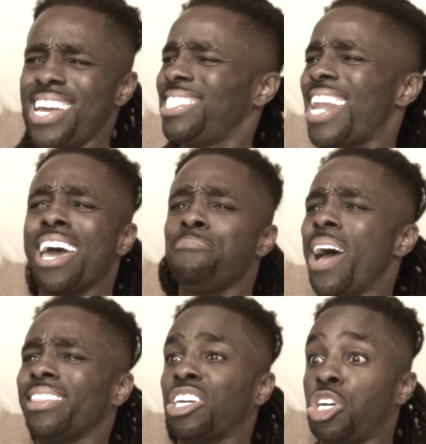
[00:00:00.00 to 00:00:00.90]
It's not
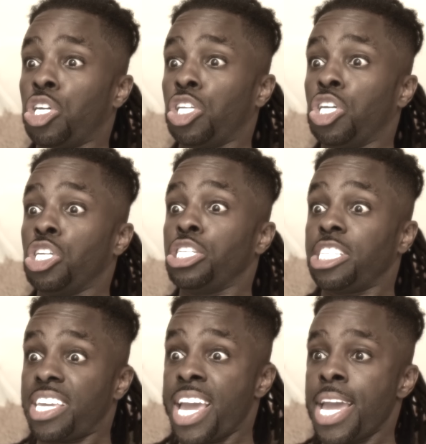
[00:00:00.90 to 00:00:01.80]
about the color of your
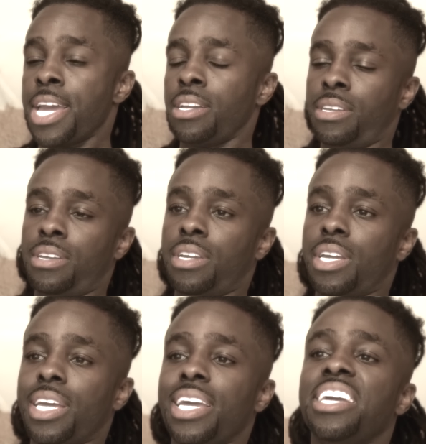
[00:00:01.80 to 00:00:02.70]
skin.
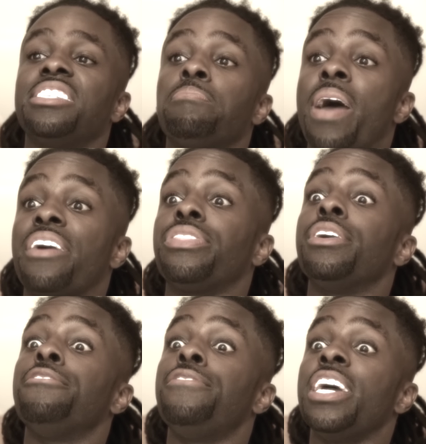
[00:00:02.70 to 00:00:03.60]
It's about
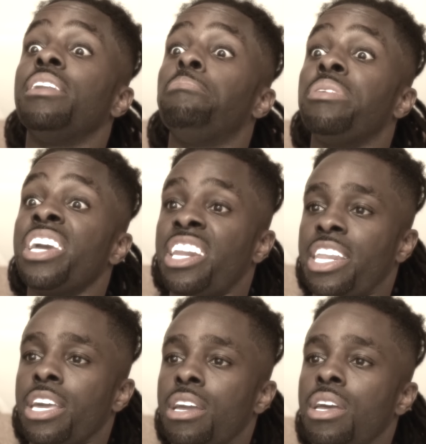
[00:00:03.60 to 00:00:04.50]
the
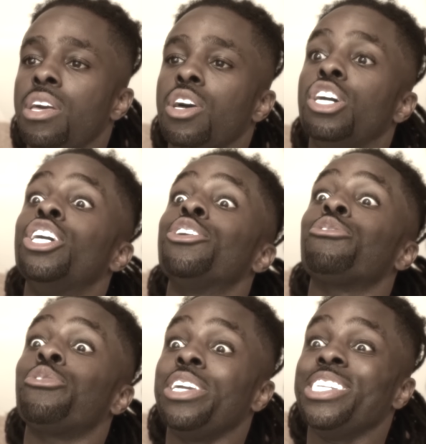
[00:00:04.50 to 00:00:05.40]
availability of the
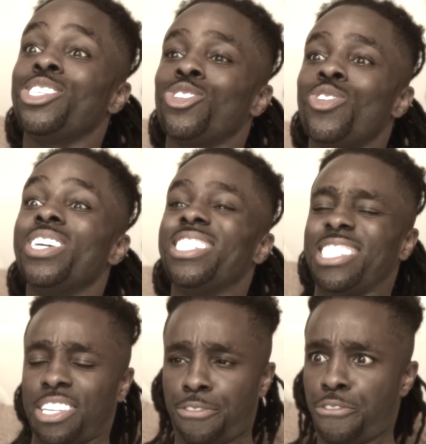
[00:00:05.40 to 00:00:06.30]

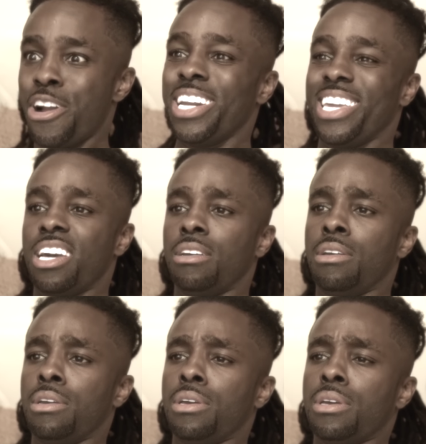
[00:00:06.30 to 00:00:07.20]
resources in front of you.
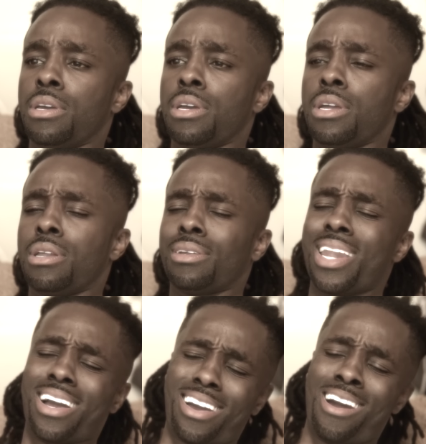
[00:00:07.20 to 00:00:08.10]
Now
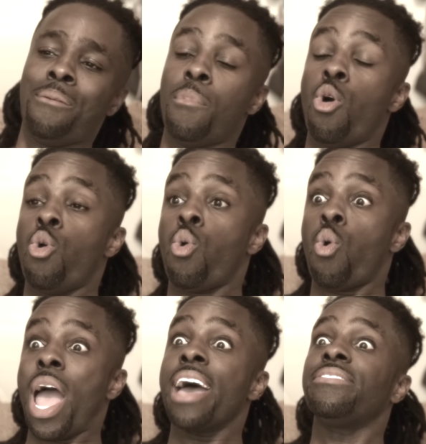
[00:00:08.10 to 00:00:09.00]
come on,
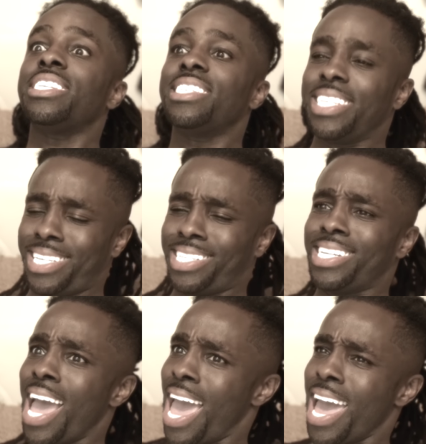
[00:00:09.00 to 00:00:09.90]
have a seat,
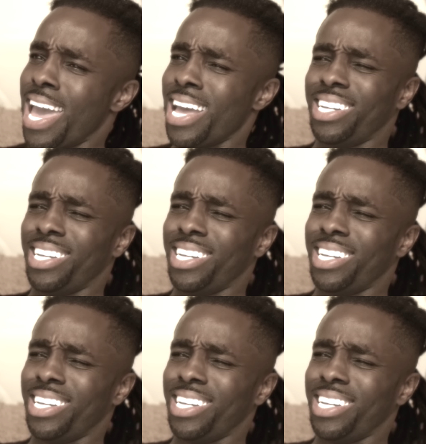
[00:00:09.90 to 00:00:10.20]
child.